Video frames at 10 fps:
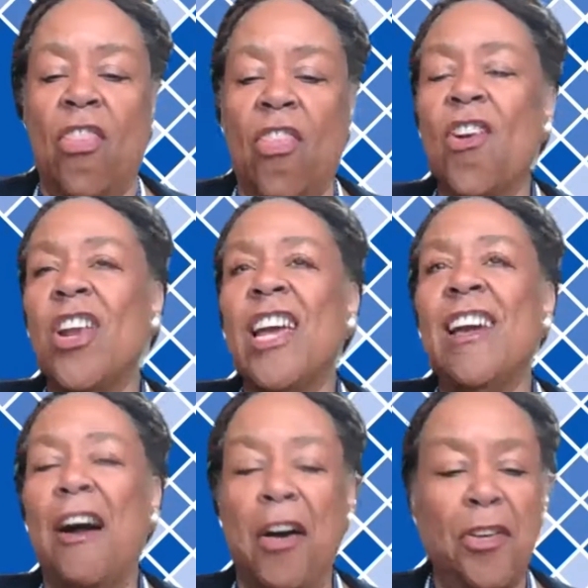
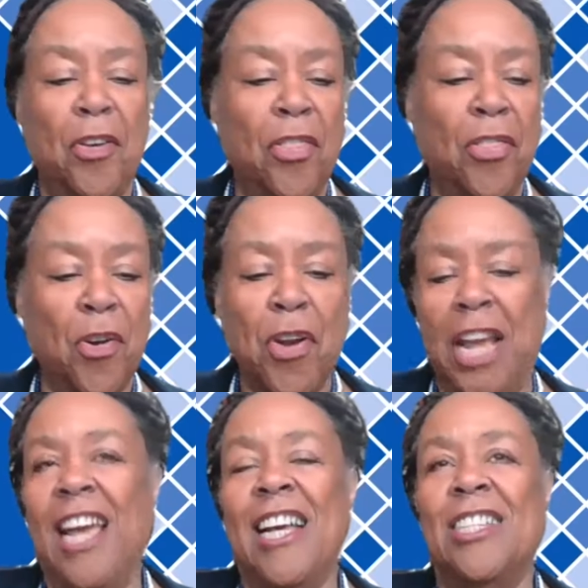30 under
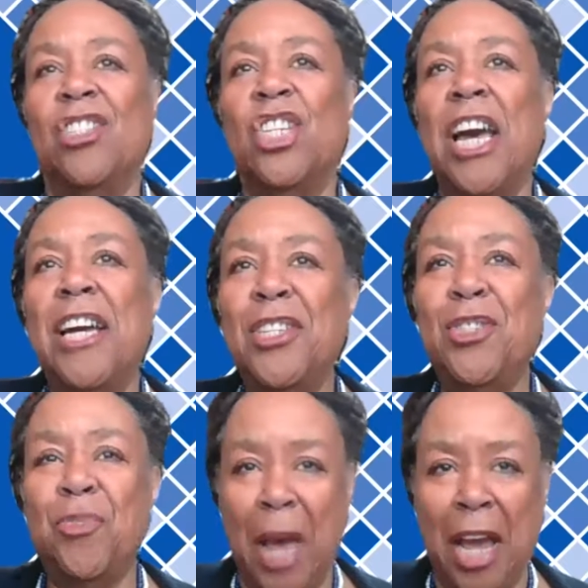30
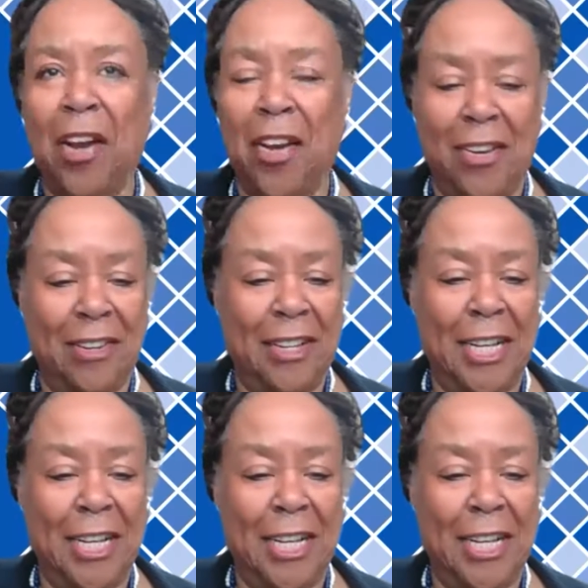change maker,